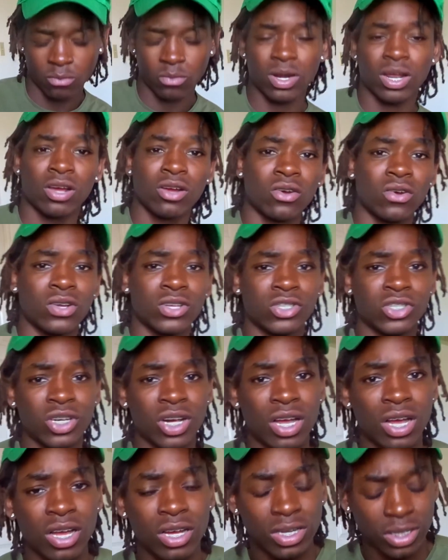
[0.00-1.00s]
when I go on
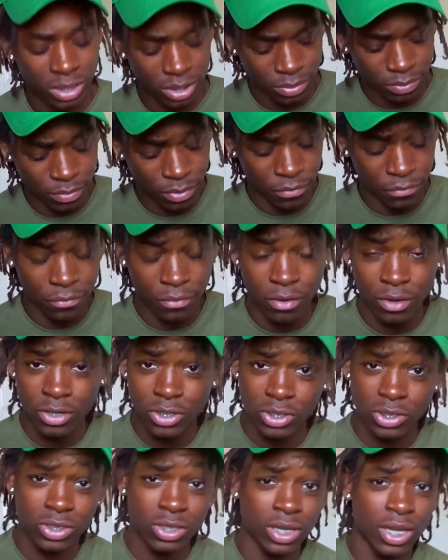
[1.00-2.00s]
jogs before,
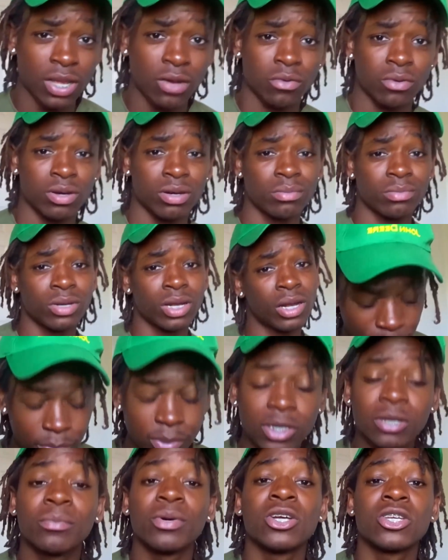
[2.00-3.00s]
just to get warmed up.
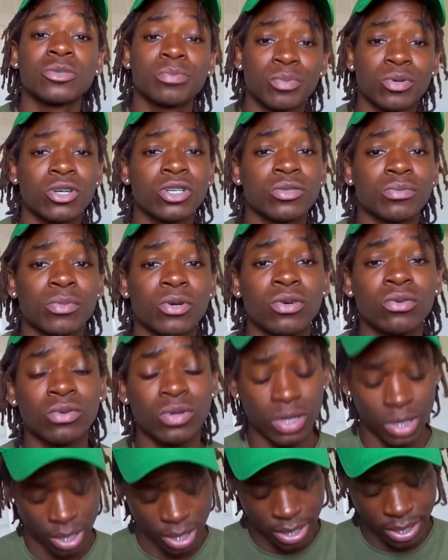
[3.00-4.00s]
Put them on sports mode
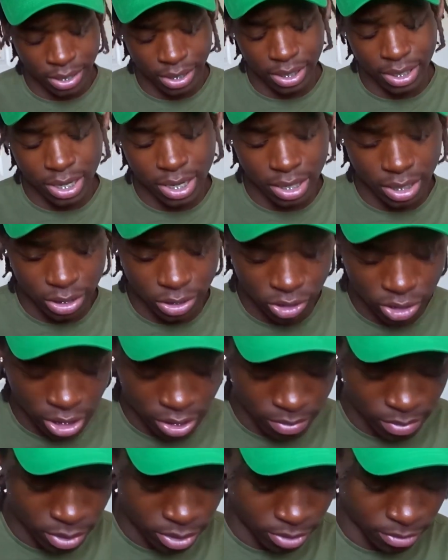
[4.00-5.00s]
to get the
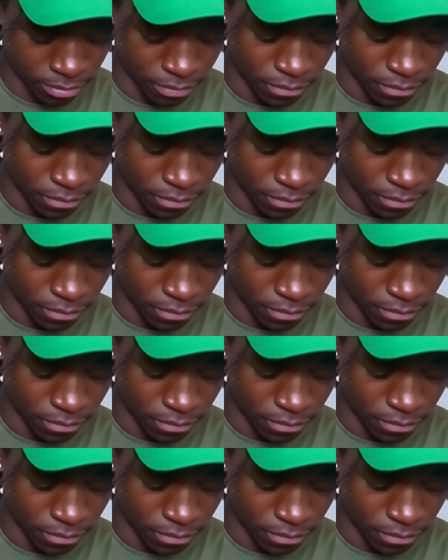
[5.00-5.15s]
job done.